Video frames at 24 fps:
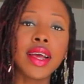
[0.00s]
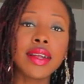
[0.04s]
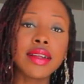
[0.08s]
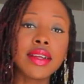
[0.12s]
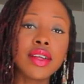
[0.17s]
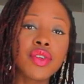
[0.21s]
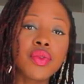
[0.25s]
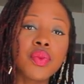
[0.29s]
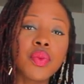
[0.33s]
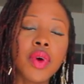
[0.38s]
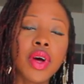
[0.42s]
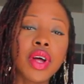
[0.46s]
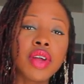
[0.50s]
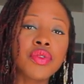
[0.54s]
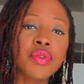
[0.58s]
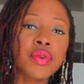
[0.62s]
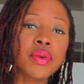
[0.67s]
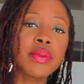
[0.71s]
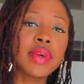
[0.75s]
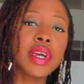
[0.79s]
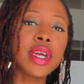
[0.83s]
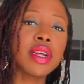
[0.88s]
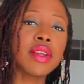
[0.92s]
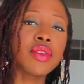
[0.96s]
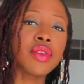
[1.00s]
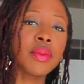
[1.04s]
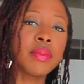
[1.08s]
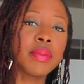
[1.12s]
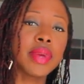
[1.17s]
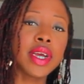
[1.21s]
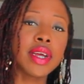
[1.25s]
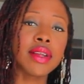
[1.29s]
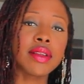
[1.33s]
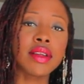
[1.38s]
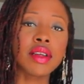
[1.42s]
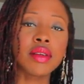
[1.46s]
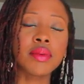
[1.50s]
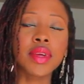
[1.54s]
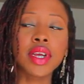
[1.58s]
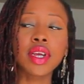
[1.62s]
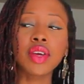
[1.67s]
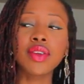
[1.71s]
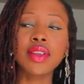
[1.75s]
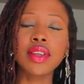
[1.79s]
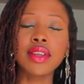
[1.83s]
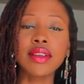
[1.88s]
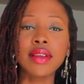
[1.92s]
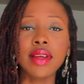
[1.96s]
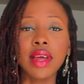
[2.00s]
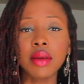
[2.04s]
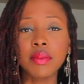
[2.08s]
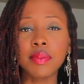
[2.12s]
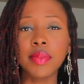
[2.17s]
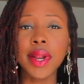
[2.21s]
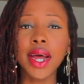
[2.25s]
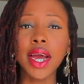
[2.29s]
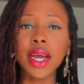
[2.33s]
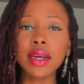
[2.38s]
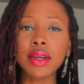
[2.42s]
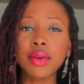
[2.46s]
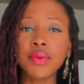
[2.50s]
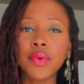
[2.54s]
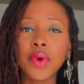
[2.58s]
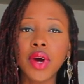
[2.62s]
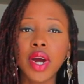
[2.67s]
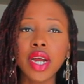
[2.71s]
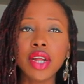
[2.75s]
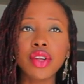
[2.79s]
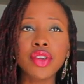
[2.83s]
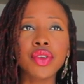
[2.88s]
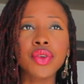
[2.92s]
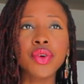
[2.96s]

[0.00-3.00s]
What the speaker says: this one for me is a basic because it's like black and white,